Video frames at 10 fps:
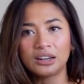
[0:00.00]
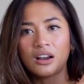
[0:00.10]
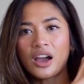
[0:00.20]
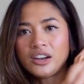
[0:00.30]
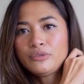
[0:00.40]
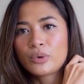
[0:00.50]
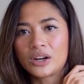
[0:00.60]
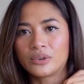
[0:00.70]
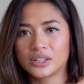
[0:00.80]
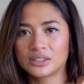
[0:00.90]
can kind of
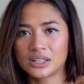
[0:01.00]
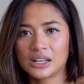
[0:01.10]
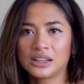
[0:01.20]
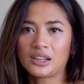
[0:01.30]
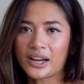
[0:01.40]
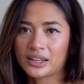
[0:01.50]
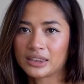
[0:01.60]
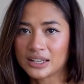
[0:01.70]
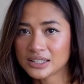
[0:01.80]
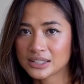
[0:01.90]
wear it like
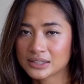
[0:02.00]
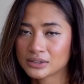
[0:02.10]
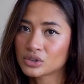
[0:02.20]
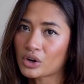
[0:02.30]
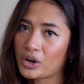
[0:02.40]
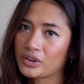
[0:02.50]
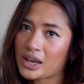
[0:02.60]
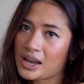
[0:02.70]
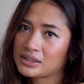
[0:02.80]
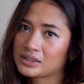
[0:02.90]
this, so
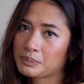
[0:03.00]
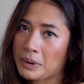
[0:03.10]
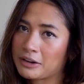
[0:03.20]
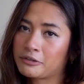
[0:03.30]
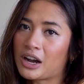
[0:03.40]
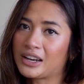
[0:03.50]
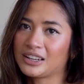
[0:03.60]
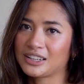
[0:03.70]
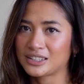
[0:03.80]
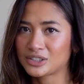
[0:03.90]
that's been fun,
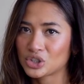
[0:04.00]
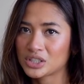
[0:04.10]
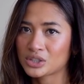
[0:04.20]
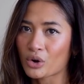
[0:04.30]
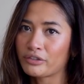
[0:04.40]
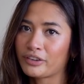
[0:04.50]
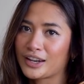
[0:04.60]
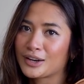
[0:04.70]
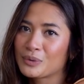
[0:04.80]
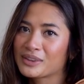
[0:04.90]
and it's just so
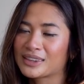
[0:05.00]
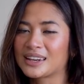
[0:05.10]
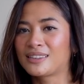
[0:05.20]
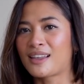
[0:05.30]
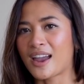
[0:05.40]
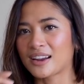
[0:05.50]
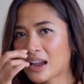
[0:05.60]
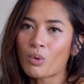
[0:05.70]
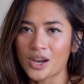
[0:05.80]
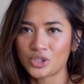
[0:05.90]
fitting with the like
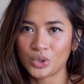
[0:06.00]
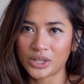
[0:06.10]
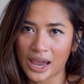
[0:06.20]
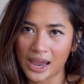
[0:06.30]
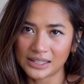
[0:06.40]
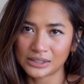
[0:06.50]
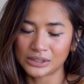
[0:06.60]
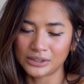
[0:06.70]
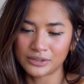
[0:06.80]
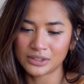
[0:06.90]
Y two K
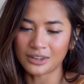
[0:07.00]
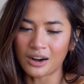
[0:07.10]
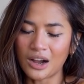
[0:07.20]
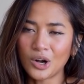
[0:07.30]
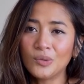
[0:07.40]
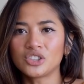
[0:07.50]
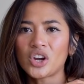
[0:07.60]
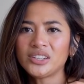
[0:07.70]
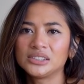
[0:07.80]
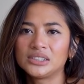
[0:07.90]
sort of style. I
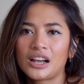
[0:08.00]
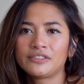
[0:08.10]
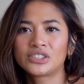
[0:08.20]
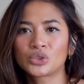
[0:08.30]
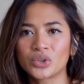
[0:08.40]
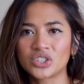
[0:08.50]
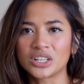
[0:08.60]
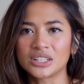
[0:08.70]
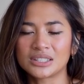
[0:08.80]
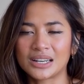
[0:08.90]
don't love
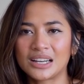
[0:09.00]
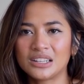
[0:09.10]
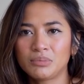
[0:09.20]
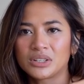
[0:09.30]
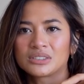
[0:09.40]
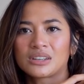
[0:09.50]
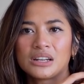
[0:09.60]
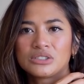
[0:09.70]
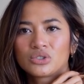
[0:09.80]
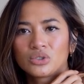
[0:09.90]
squishing it down because I
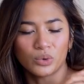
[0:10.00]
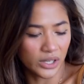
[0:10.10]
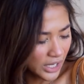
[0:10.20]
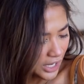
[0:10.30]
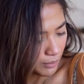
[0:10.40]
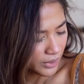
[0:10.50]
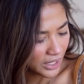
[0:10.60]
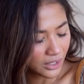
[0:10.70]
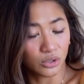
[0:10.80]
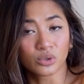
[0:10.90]
do want to keep it
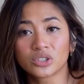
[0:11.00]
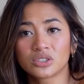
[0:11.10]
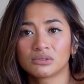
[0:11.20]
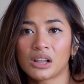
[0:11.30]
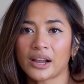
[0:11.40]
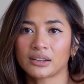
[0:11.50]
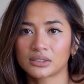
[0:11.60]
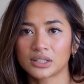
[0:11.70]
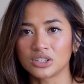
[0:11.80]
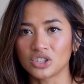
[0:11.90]
in good like
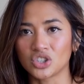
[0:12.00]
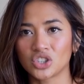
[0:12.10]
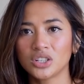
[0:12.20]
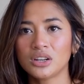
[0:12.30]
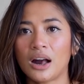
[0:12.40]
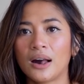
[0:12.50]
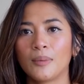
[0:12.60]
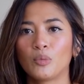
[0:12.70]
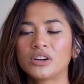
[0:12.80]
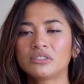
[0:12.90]
condition.
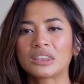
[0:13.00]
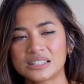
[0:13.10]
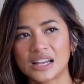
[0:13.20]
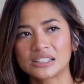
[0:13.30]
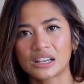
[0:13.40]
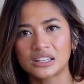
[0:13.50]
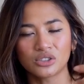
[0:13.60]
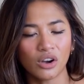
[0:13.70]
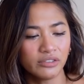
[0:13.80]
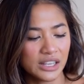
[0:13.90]
Um, one of the downsides
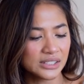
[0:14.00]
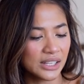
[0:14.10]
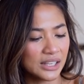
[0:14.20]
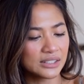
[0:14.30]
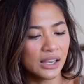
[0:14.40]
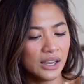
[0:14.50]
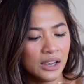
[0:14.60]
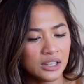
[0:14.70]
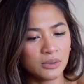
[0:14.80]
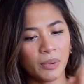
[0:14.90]
of this is,
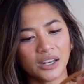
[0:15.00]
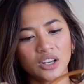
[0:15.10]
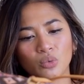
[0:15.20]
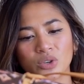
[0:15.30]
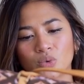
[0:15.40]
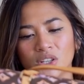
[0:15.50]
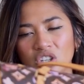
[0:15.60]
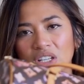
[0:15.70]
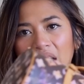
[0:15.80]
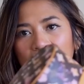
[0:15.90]
depending on which one
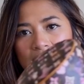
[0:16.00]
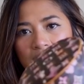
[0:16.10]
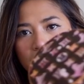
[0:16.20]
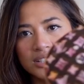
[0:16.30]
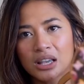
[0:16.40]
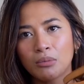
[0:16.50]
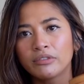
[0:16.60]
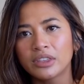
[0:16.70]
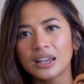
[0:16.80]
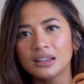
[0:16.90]
you get, like some
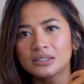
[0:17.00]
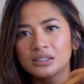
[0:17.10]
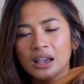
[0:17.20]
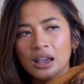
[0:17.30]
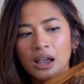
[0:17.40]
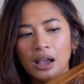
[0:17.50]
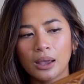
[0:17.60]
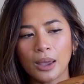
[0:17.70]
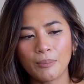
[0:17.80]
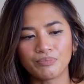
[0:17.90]
of these
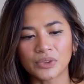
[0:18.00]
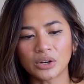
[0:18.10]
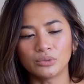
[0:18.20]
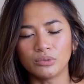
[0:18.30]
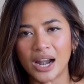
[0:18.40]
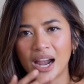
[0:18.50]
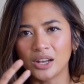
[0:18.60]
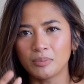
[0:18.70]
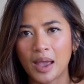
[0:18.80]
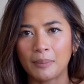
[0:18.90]
um
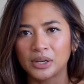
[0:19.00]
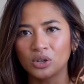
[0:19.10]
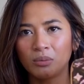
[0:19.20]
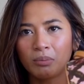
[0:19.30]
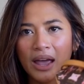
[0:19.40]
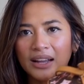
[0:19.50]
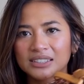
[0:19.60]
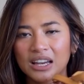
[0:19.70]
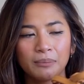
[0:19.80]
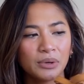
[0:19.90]
round Papillon bags
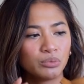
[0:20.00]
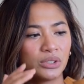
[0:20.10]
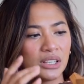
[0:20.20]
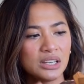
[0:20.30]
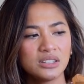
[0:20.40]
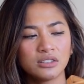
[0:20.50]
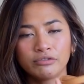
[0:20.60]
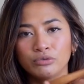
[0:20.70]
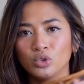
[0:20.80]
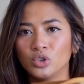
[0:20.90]
can be really
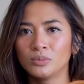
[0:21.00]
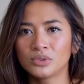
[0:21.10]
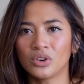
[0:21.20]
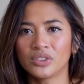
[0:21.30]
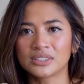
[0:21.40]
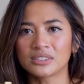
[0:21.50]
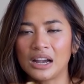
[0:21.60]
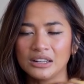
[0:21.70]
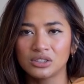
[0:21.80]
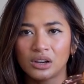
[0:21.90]
deformed on the
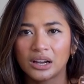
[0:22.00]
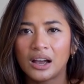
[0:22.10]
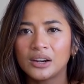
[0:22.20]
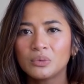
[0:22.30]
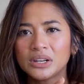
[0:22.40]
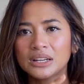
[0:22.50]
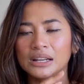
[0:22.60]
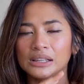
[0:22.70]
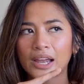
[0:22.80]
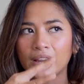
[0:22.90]
side, so I kind of want to
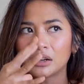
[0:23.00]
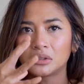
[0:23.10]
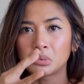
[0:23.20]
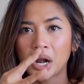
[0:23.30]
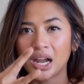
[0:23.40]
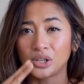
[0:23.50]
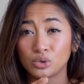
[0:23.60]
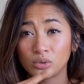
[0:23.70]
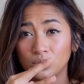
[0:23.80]
get like a round